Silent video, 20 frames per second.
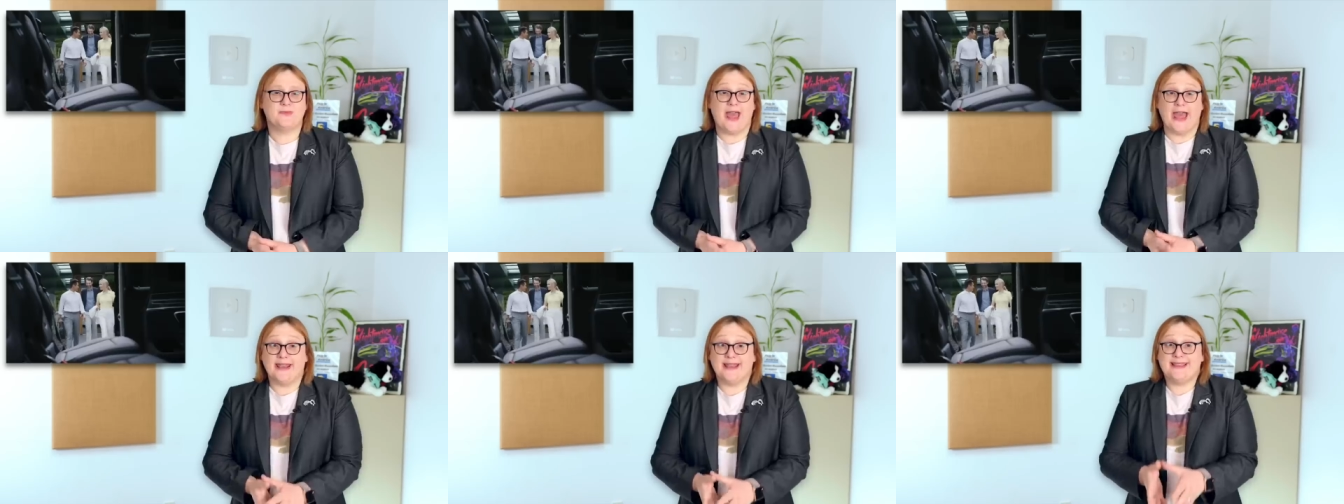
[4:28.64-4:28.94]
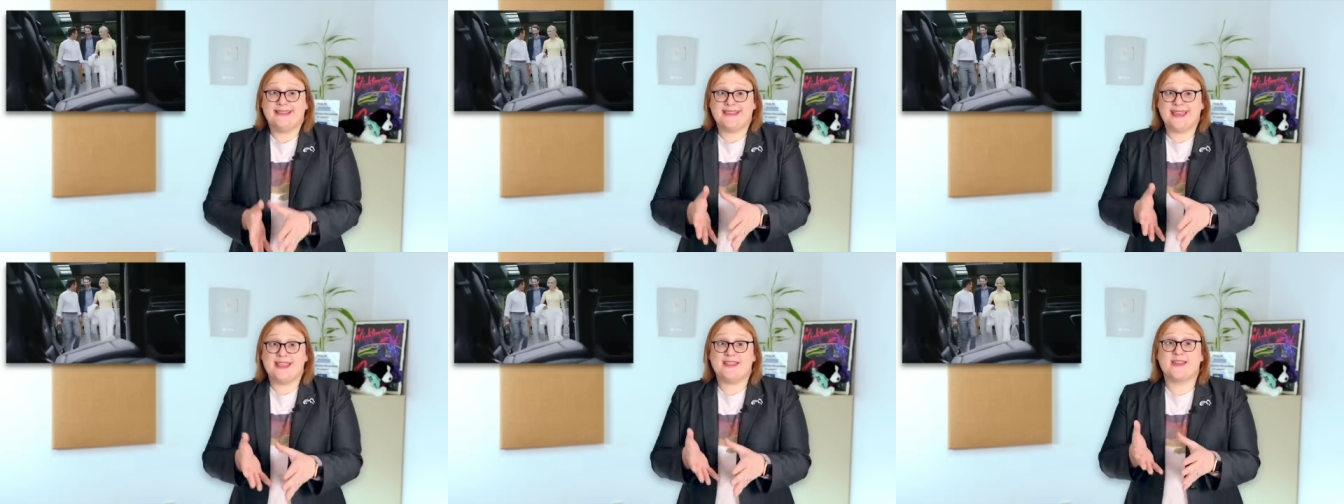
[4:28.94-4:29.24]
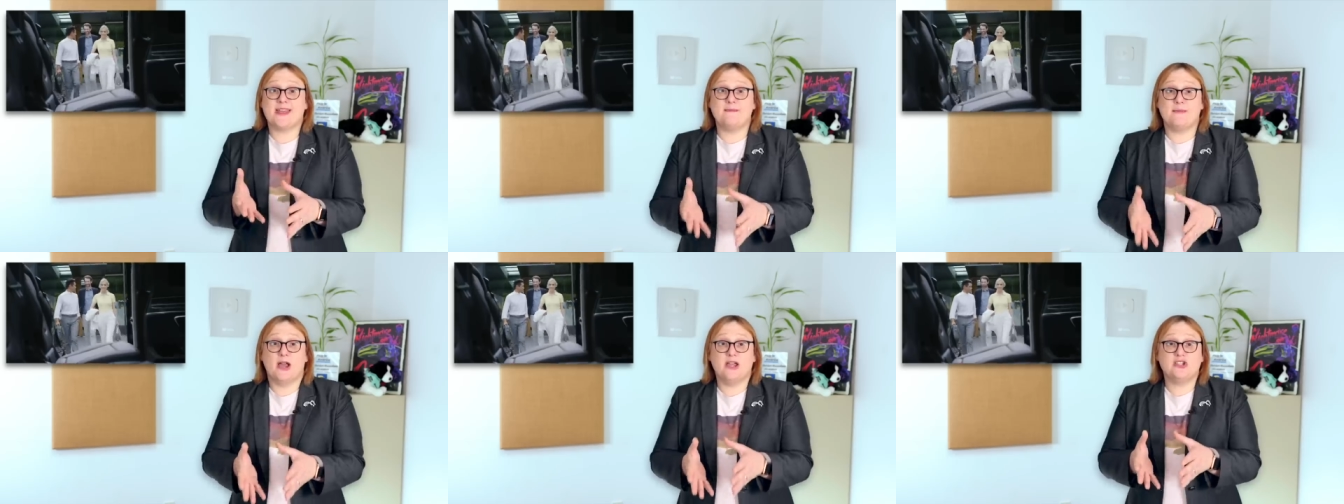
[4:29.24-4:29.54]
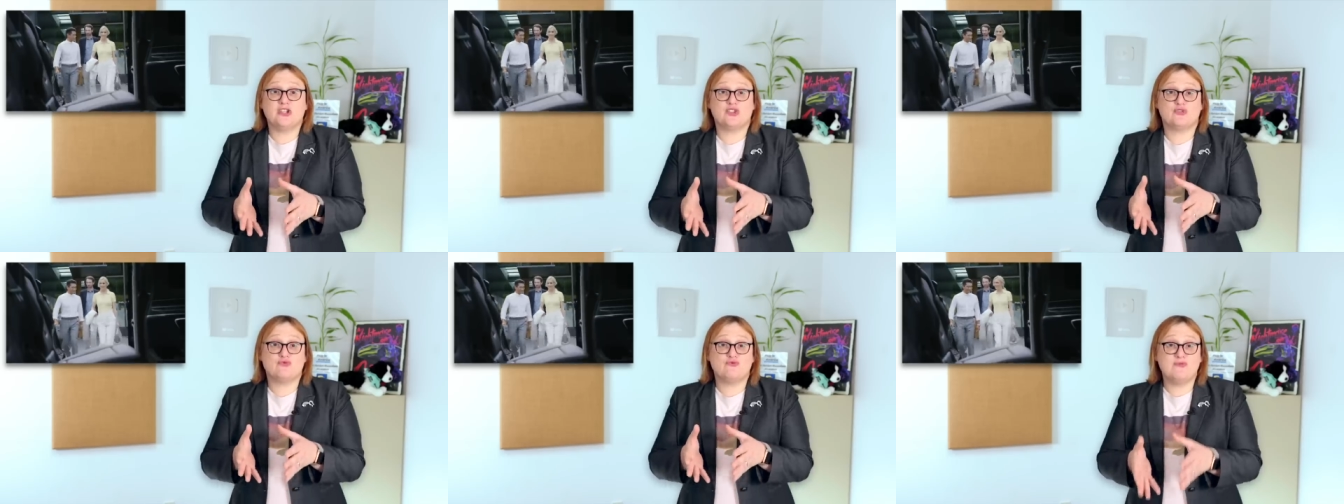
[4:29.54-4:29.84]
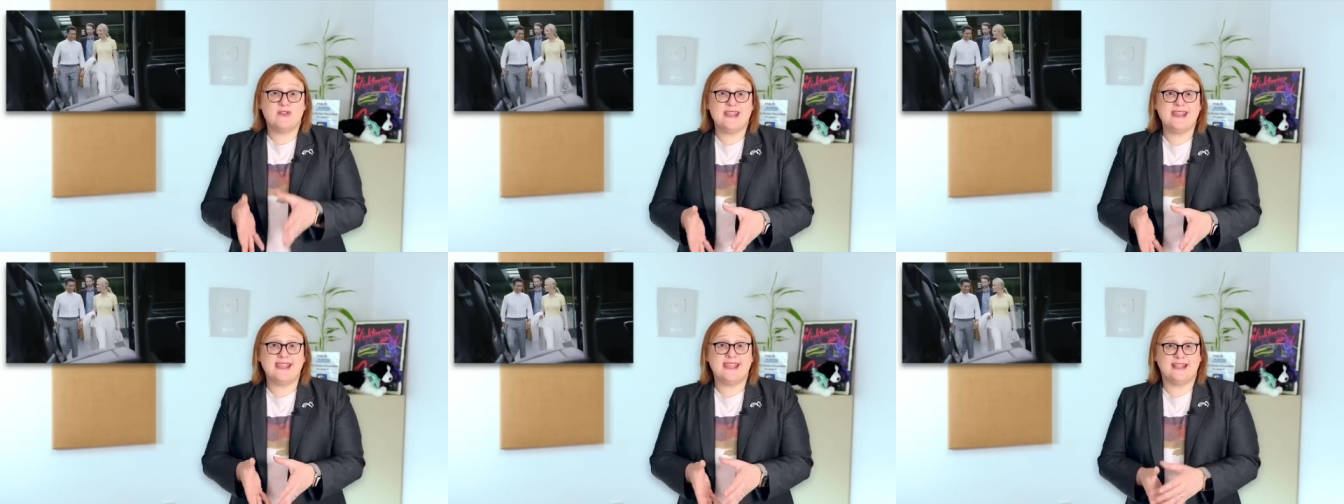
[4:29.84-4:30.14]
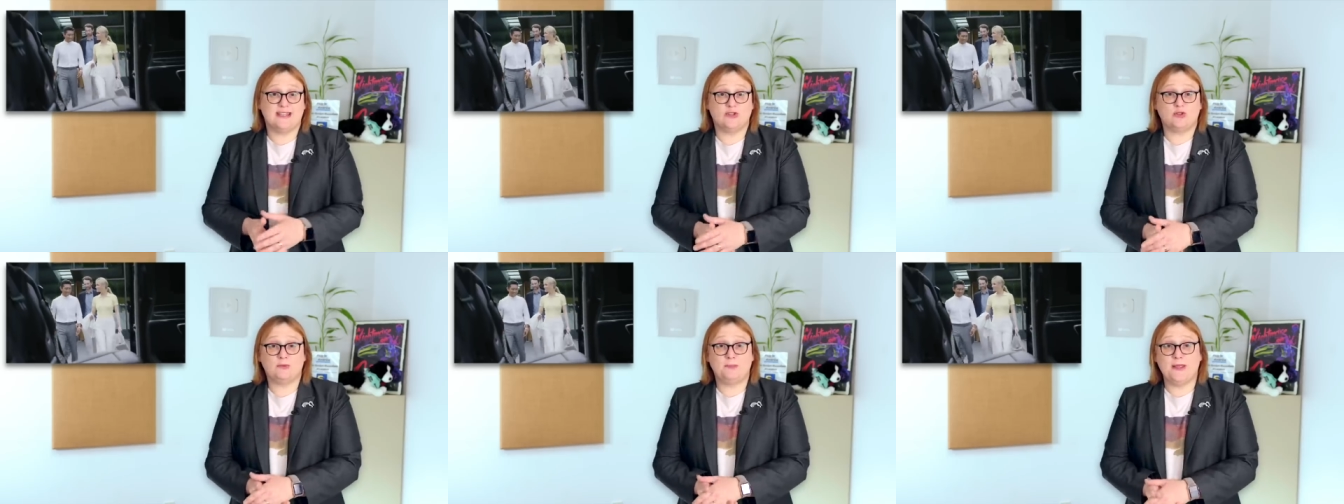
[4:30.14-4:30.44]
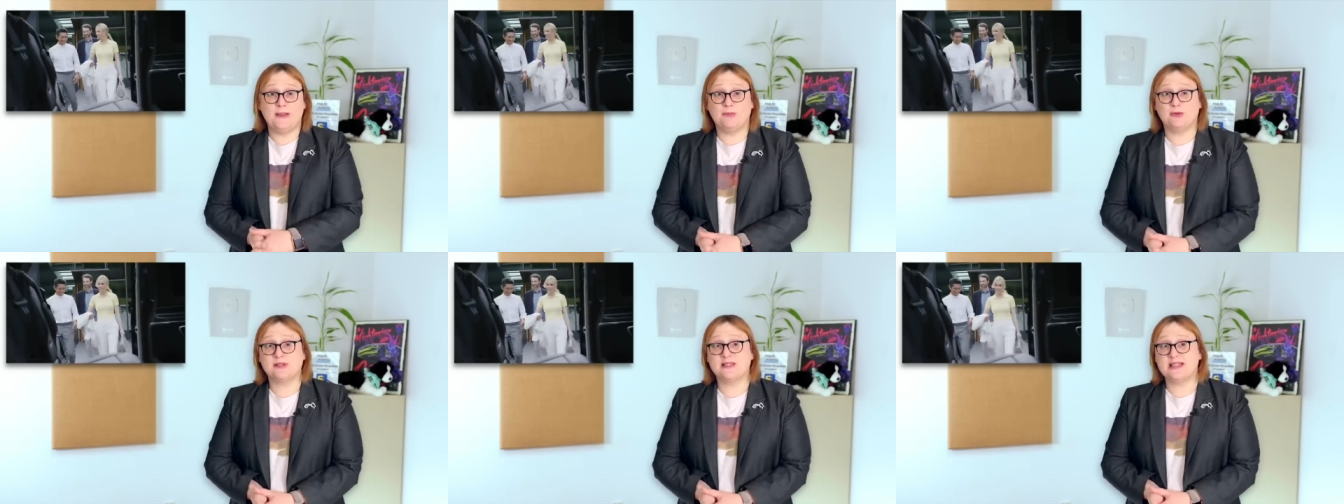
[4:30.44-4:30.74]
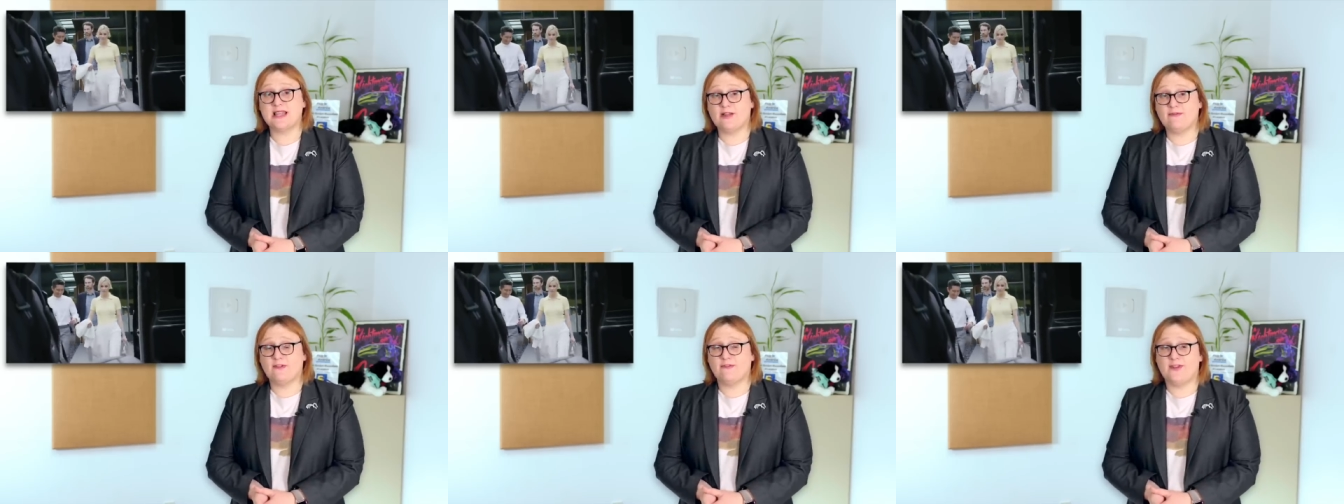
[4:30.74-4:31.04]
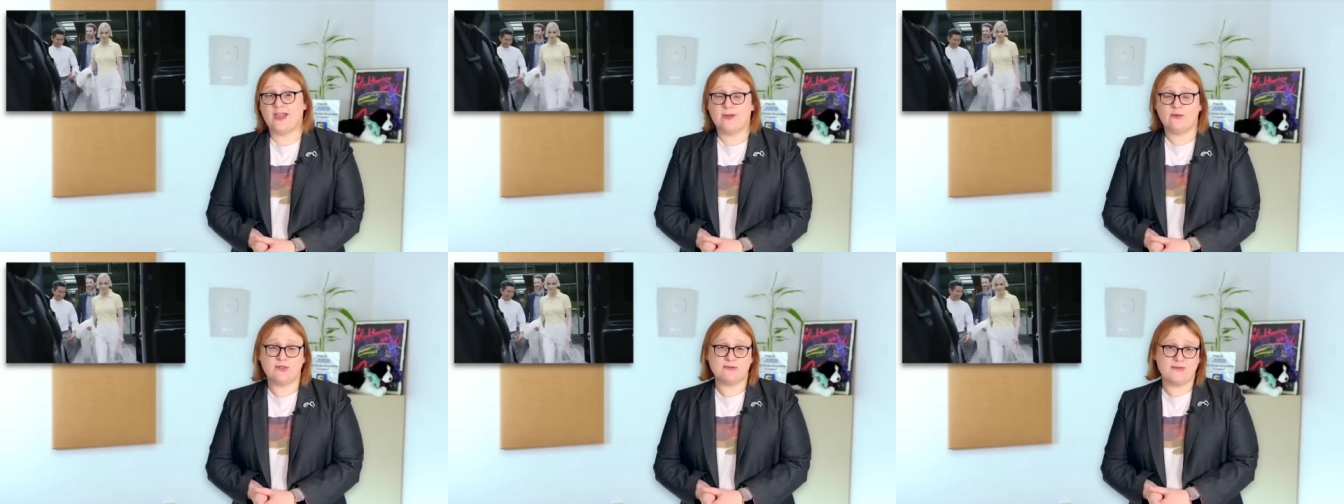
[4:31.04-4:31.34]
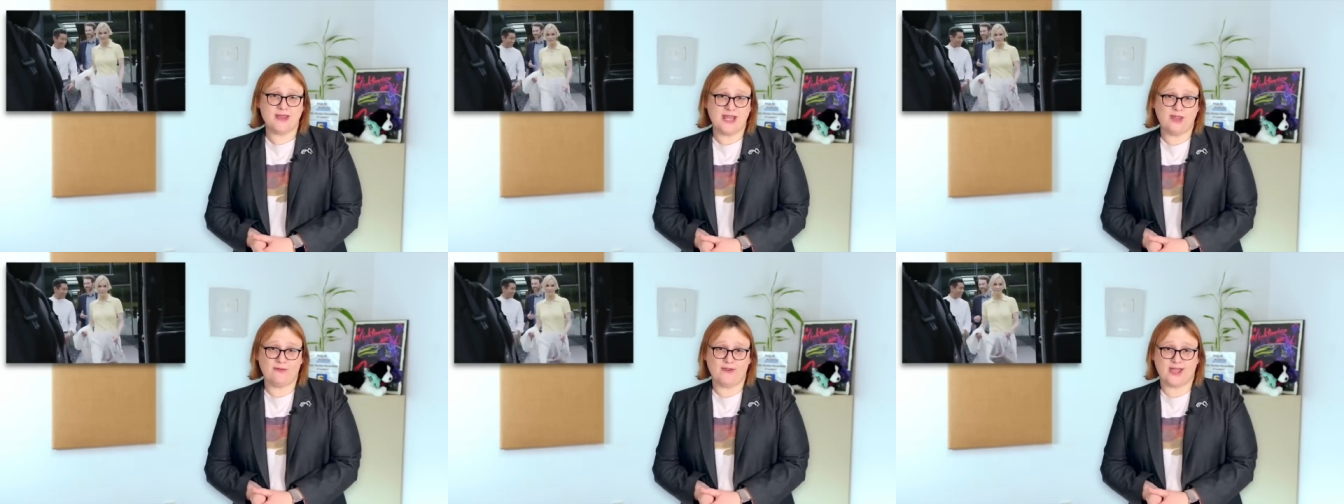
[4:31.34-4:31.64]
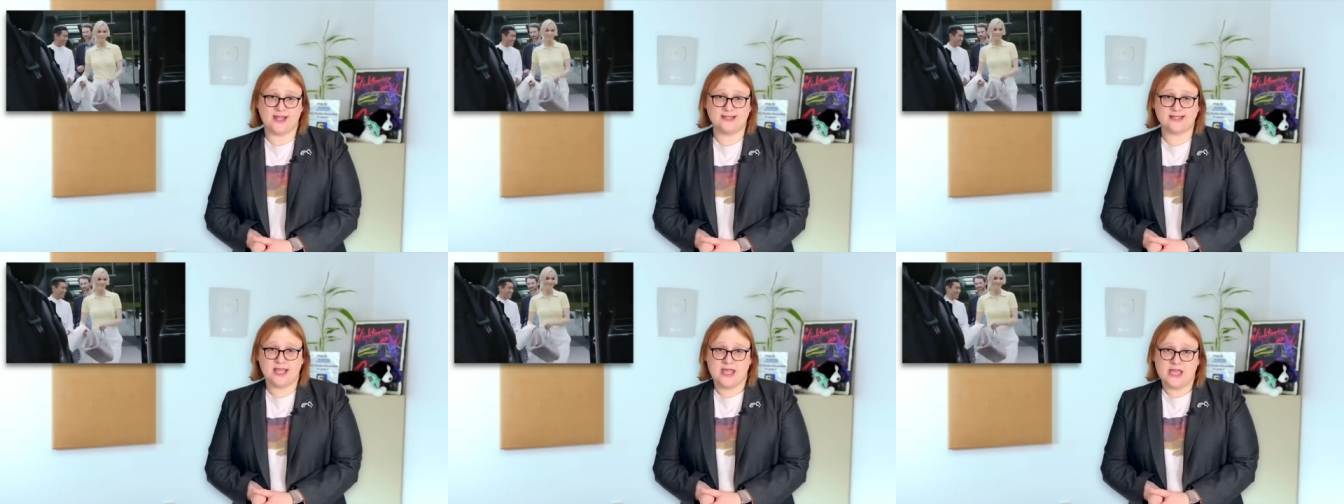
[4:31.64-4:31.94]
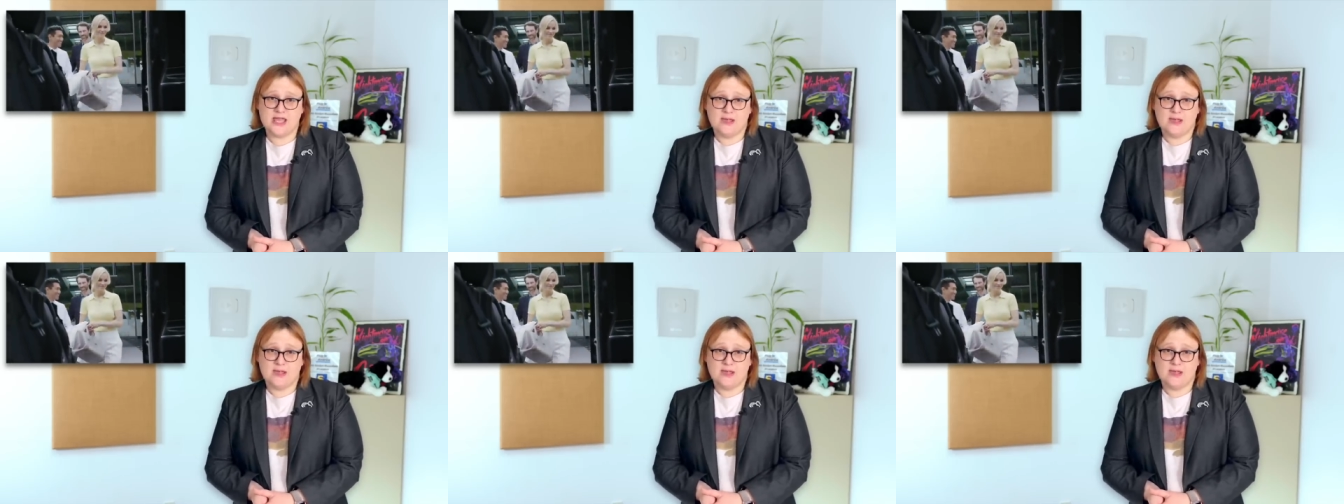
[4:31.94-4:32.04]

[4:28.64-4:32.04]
And I think they might just rekindle people's love affair with minivans